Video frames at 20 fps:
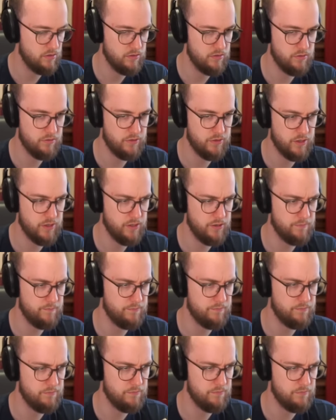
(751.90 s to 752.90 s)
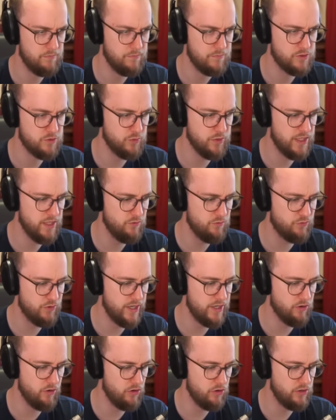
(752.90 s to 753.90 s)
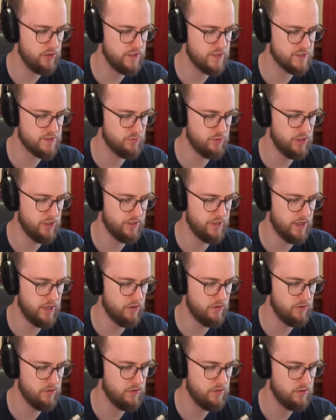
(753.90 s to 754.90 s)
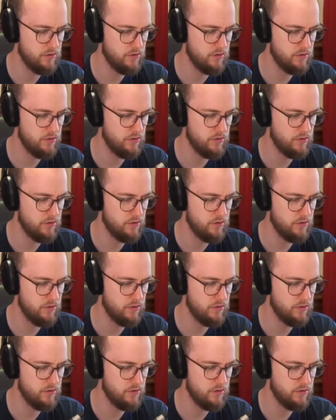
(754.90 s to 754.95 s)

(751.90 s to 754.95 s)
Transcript: Okay. So we can wreck early as well now.